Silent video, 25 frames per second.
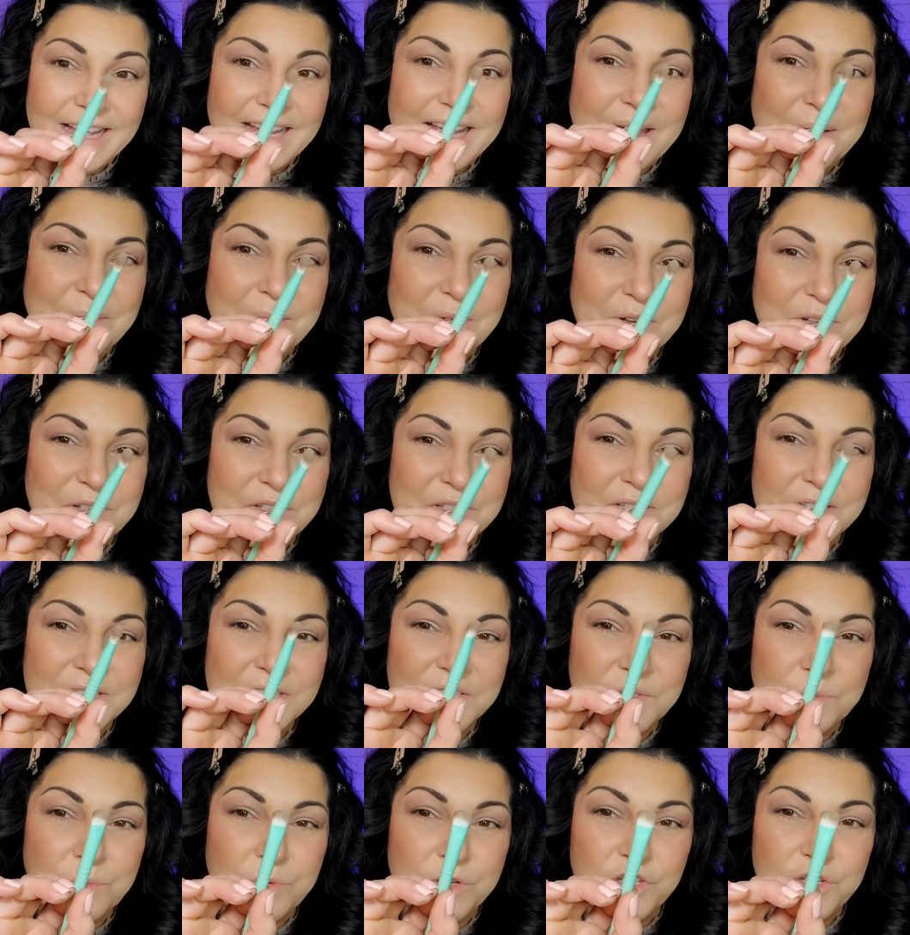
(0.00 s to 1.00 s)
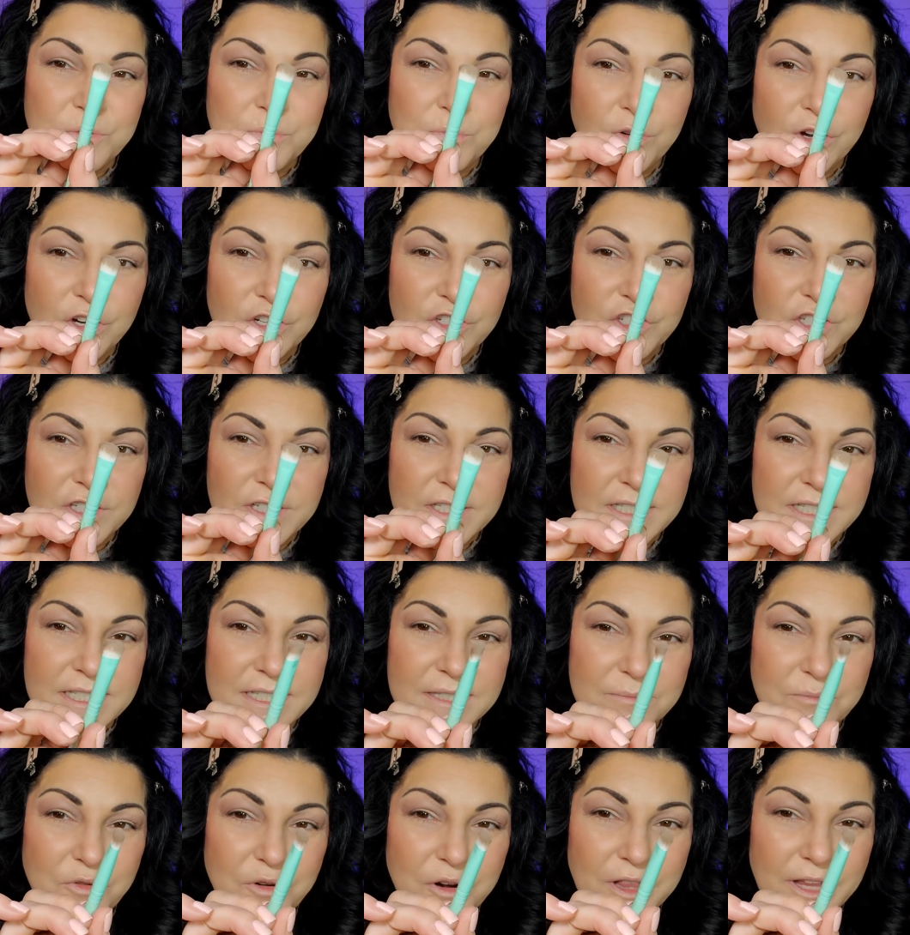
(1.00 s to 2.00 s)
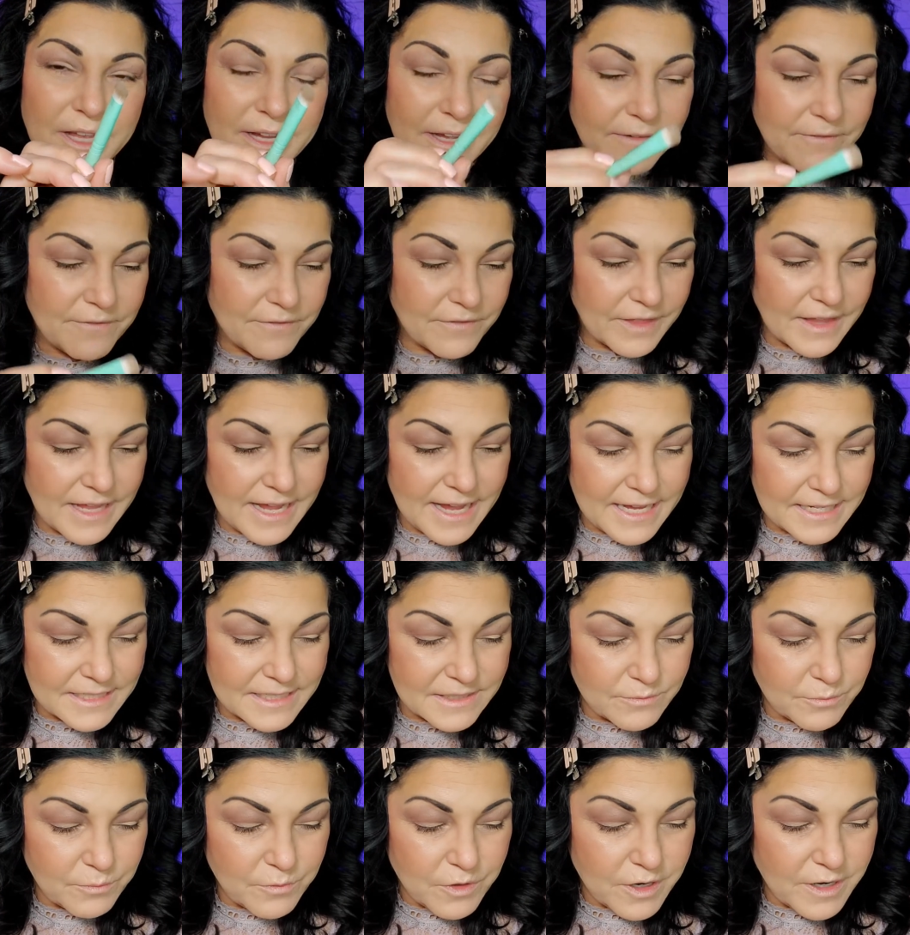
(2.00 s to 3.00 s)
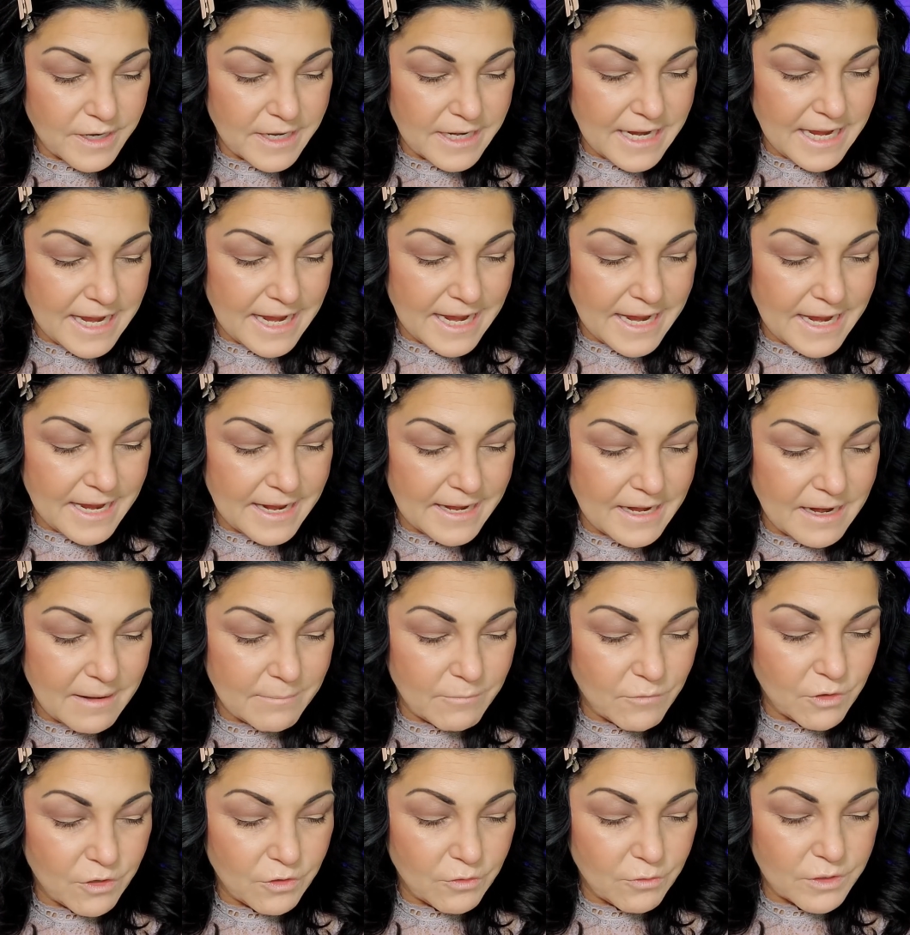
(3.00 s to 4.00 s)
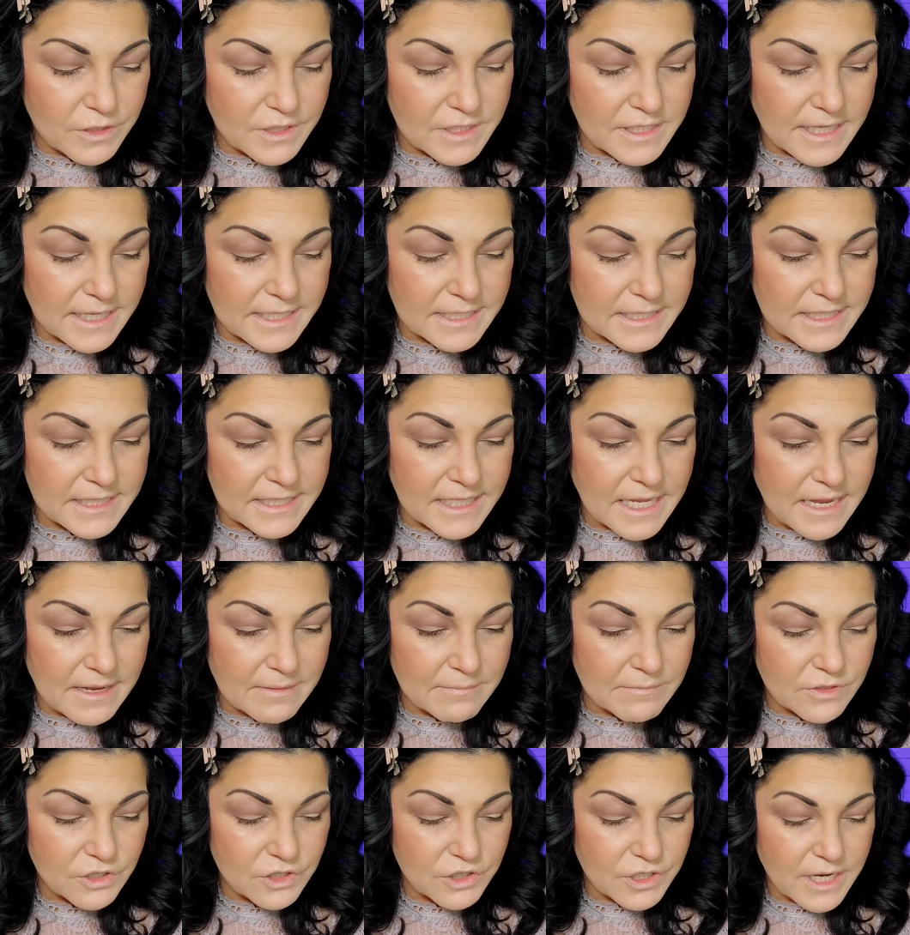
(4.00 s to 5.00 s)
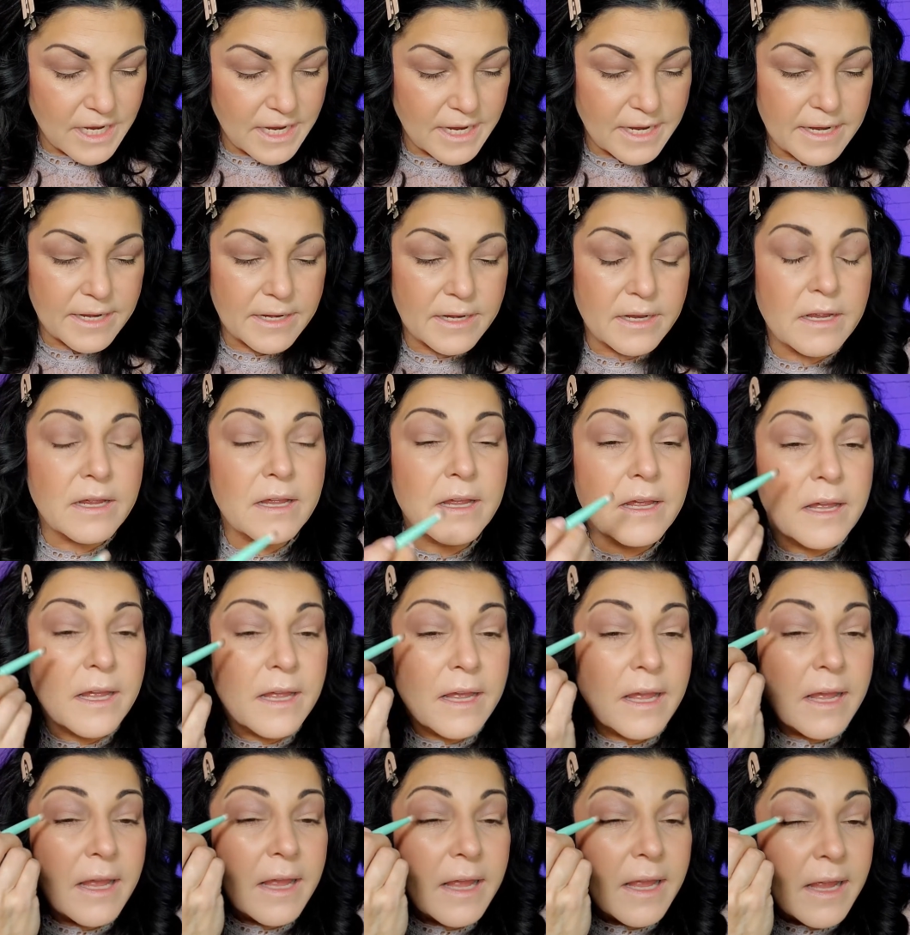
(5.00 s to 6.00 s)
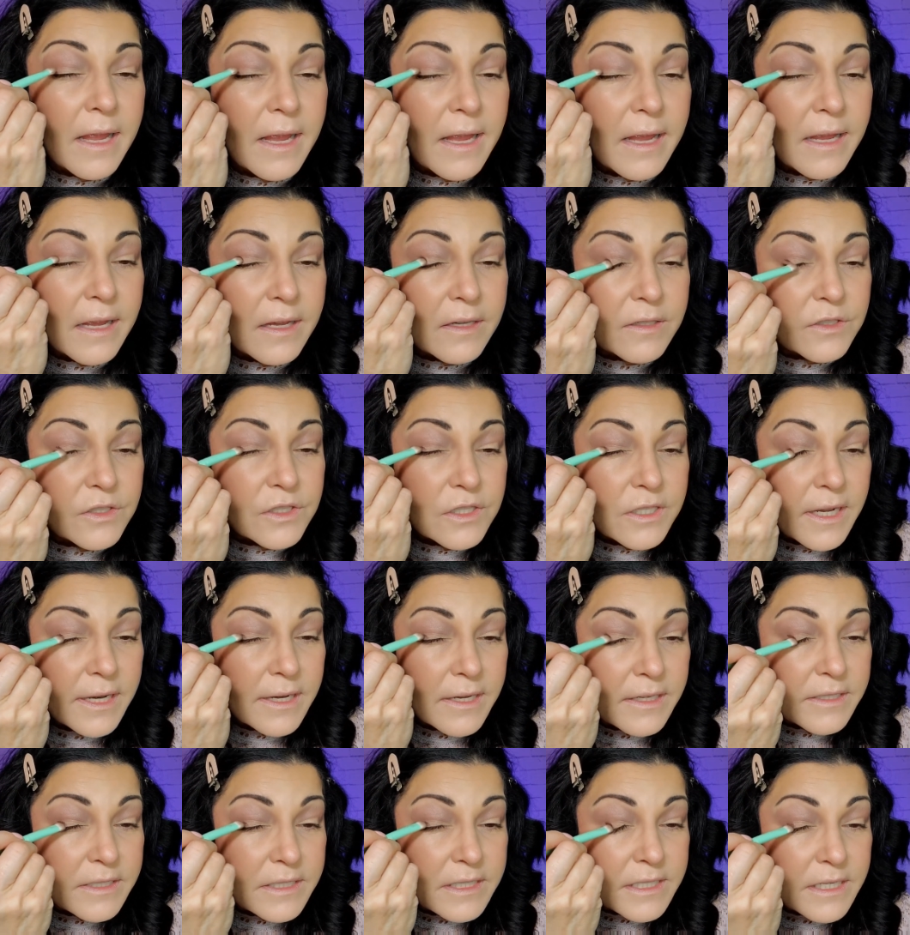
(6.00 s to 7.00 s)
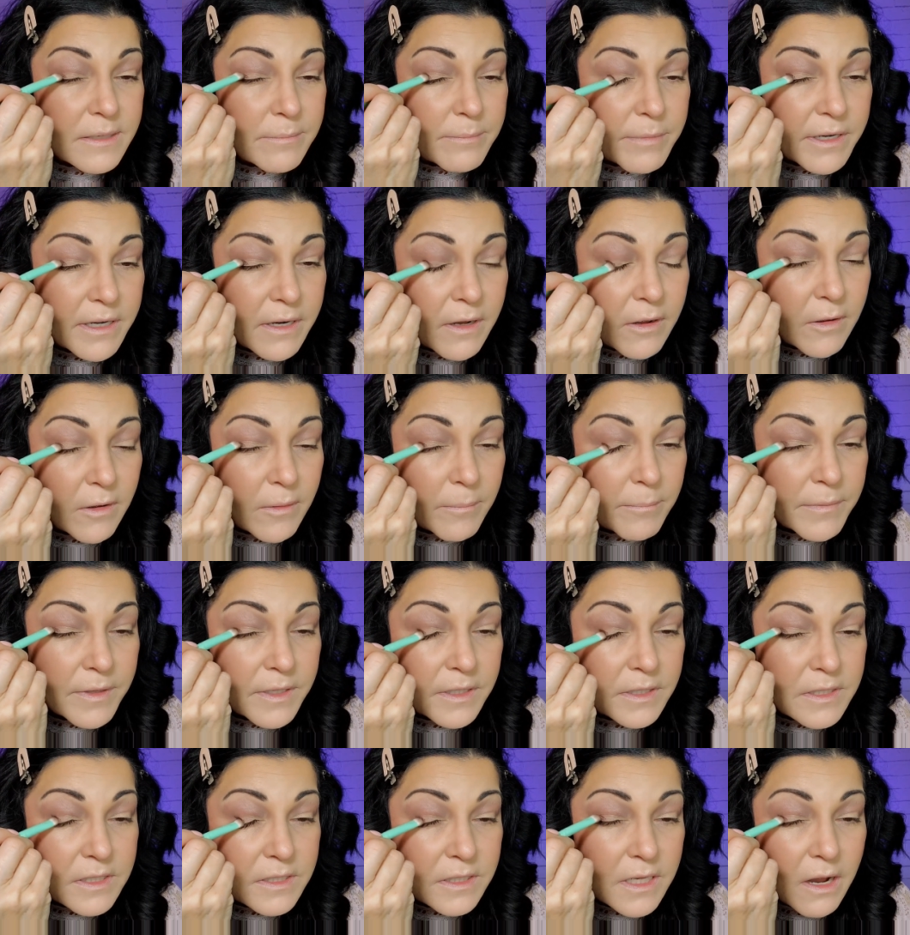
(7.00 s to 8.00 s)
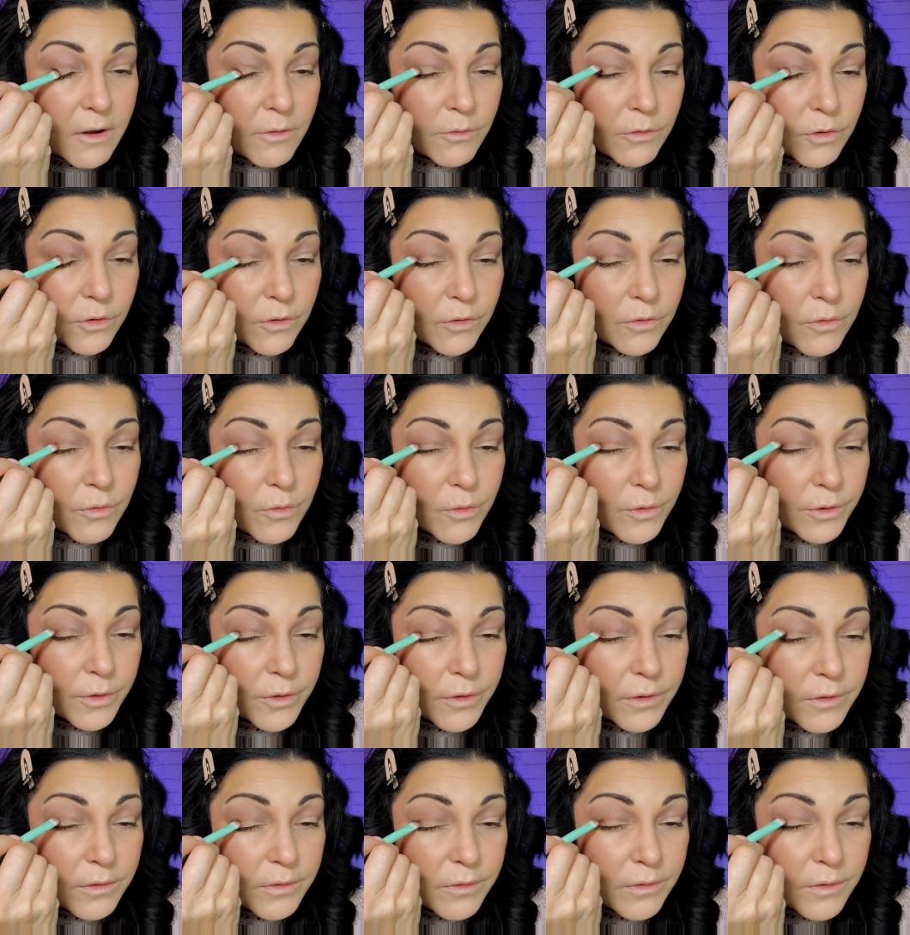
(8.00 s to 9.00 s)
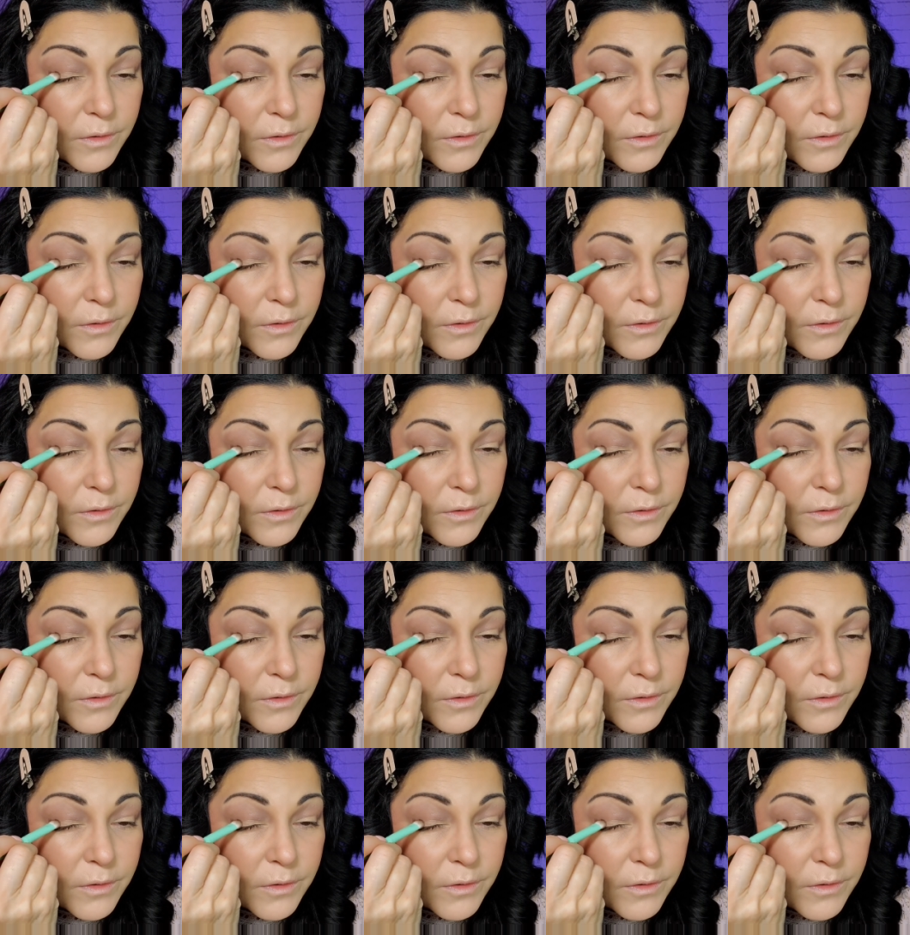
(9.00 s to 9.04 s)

Okay, I'm going to switch brushes. It's more like a flat one. And I'm going to go into that same shade and just kind of deepen up this outer corner.